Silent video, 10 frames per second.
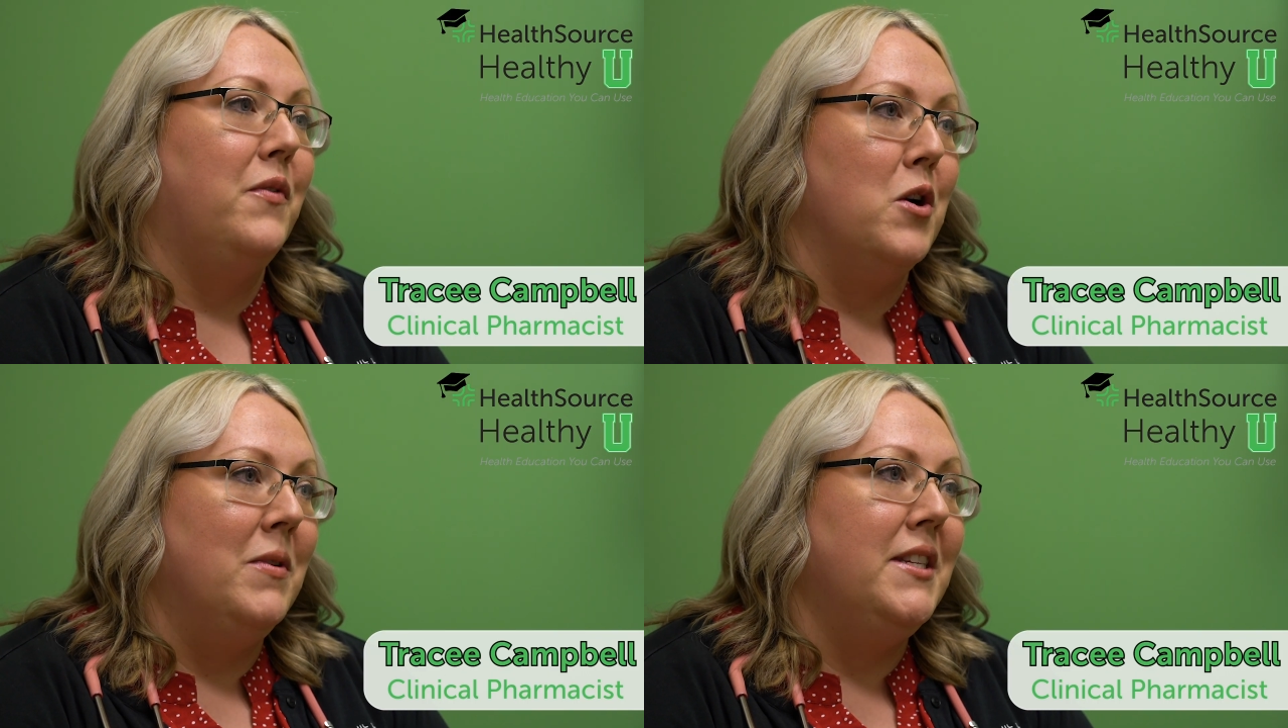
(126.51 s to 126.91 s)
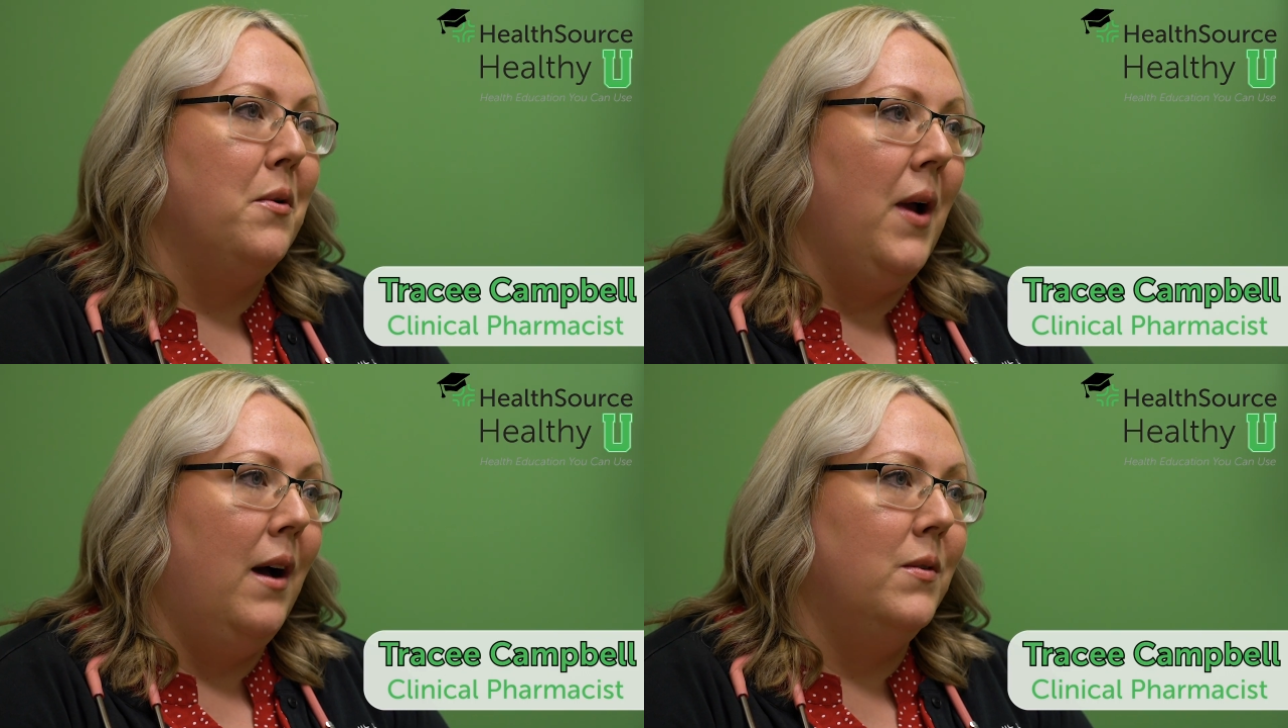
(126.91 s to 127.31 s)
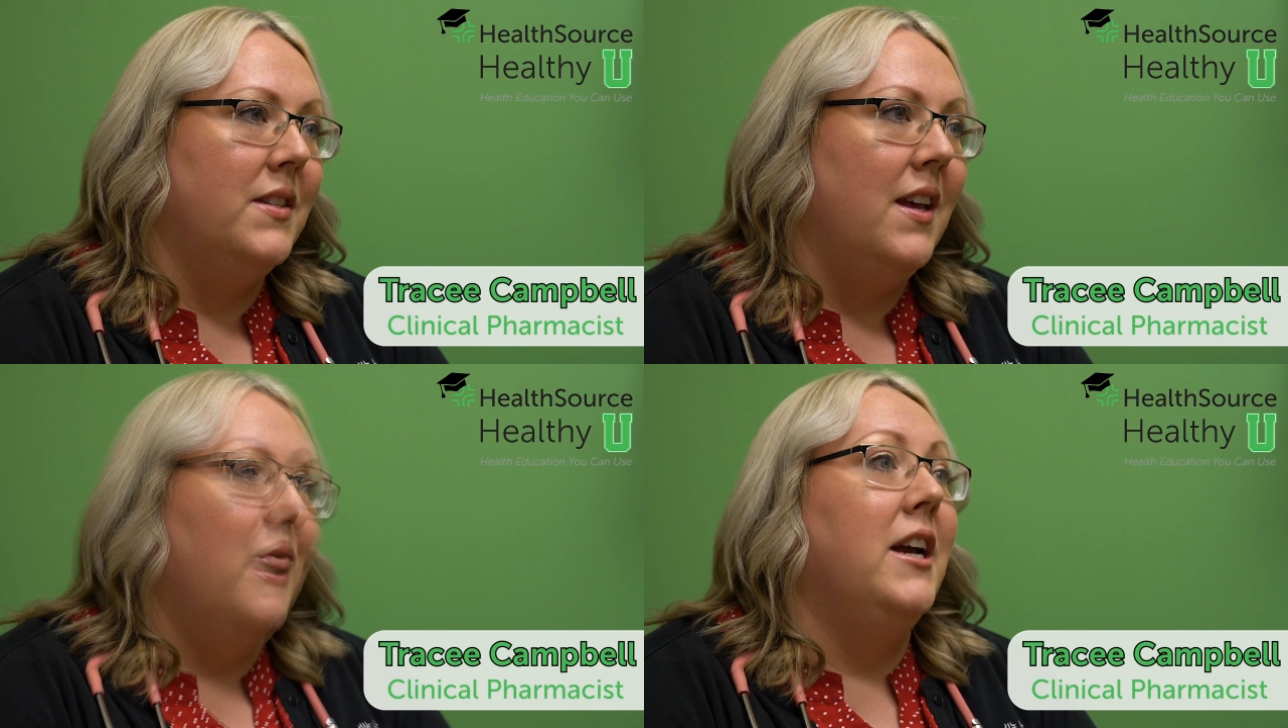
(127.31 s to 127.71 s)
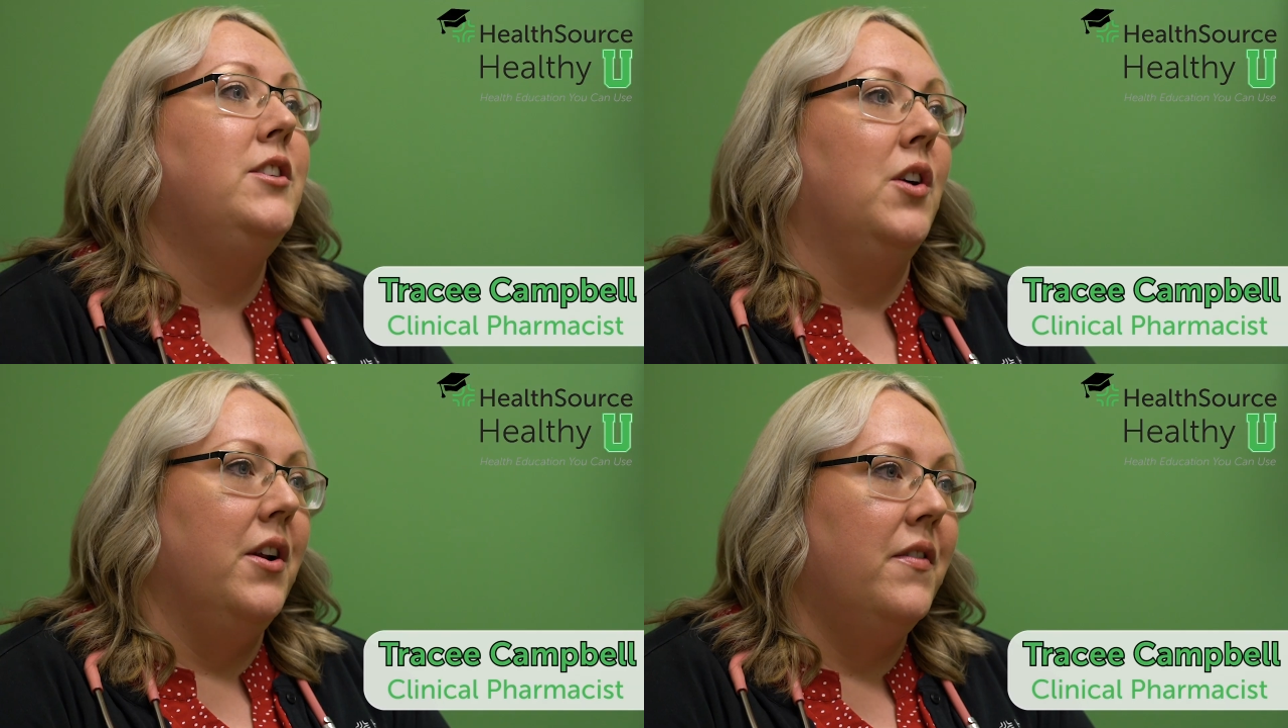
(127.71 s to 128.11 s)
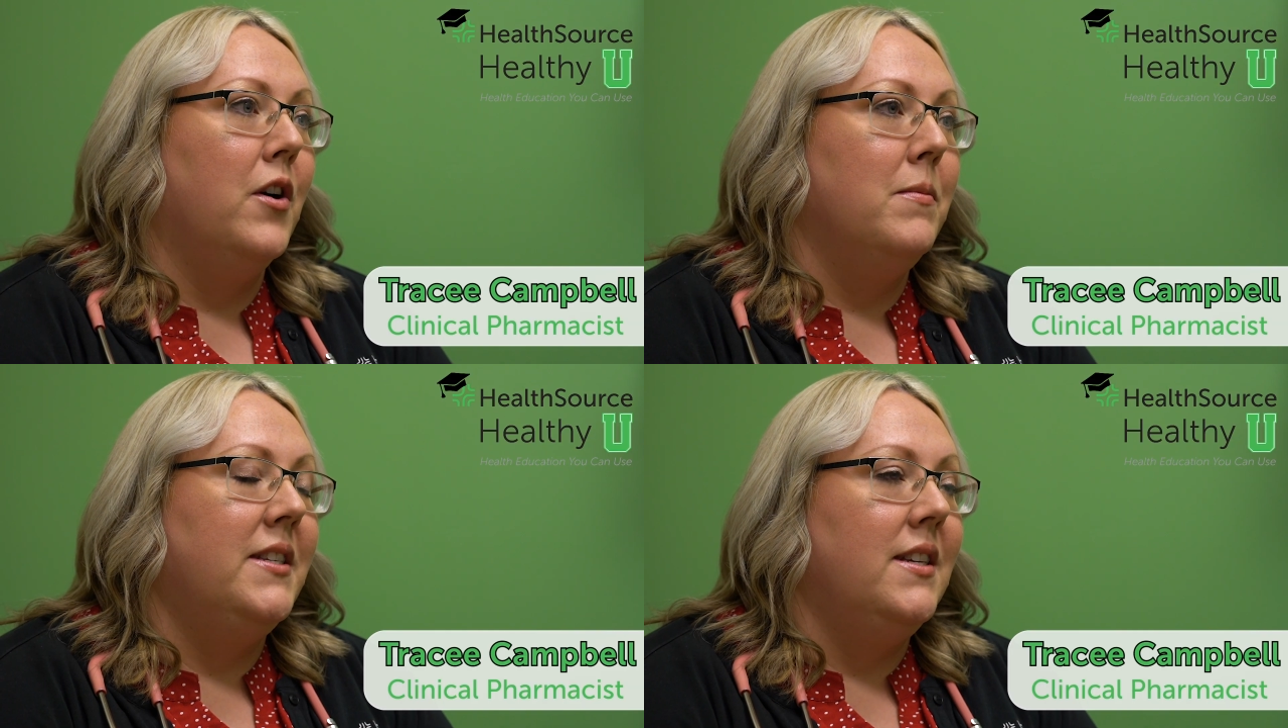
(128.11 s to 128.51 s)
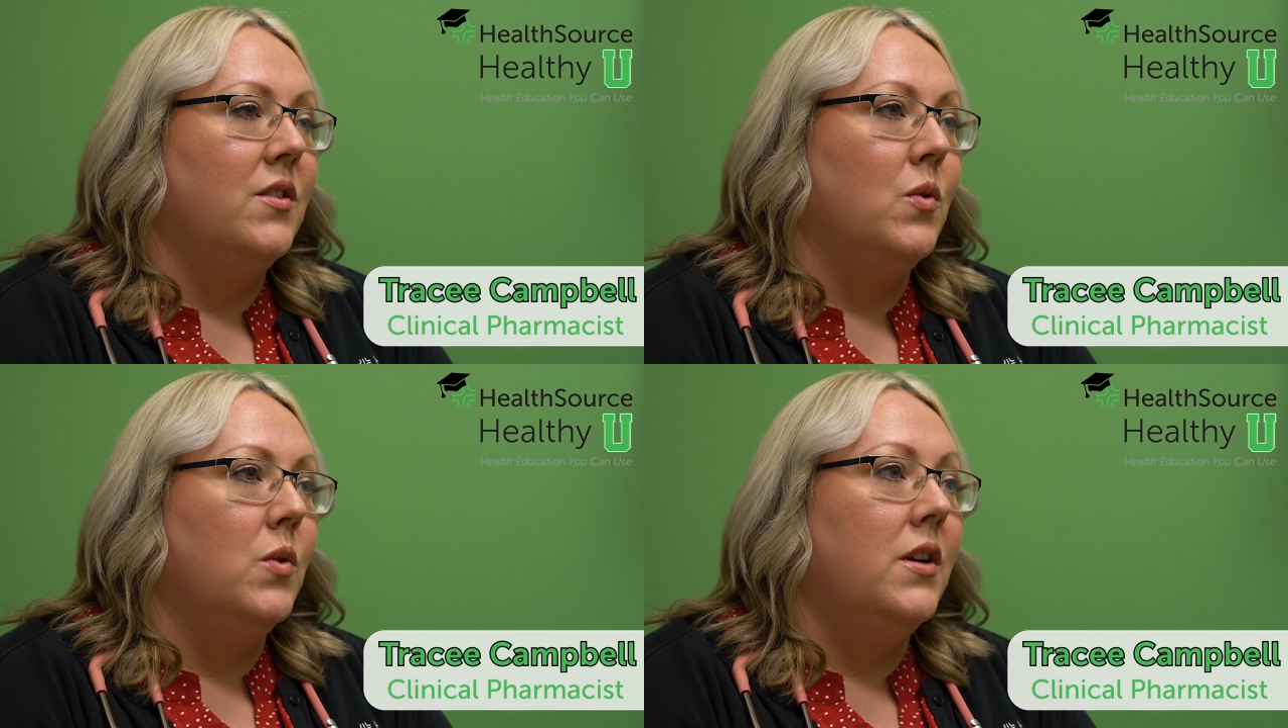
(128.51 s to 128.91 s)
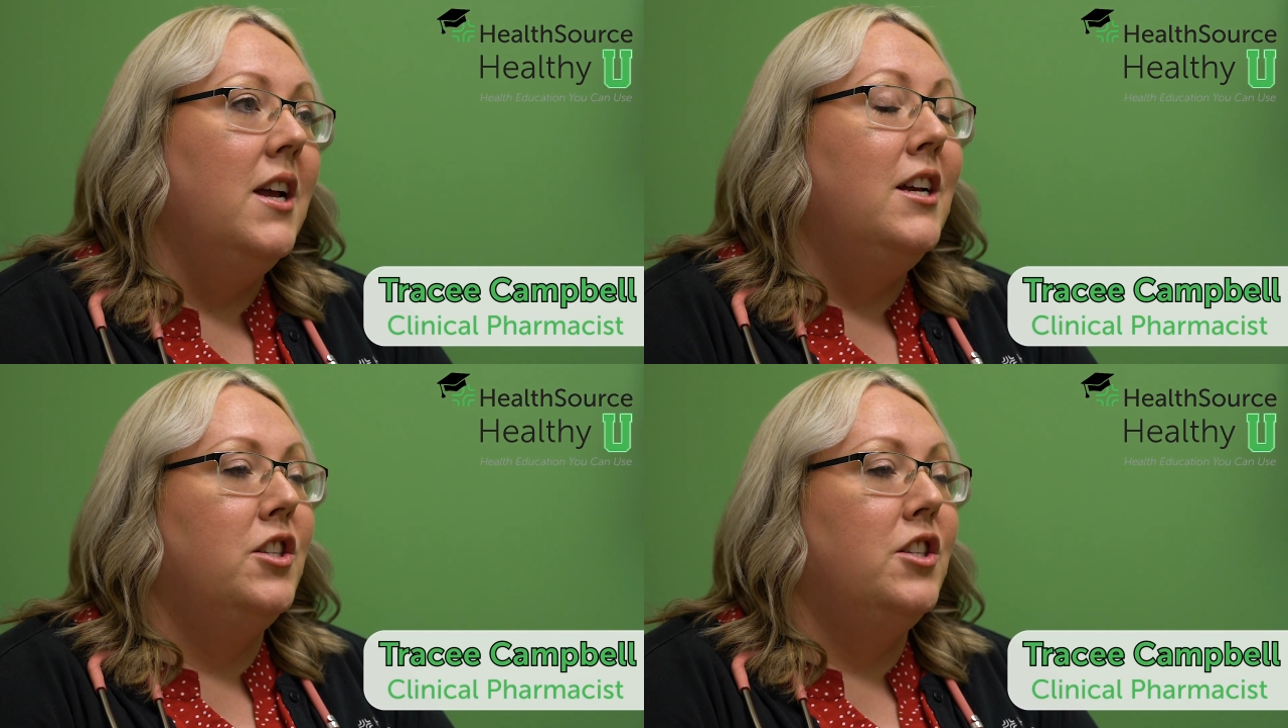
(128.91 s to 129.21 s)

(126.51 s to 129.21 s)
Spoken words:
pharmacy route when I started pharmacy school.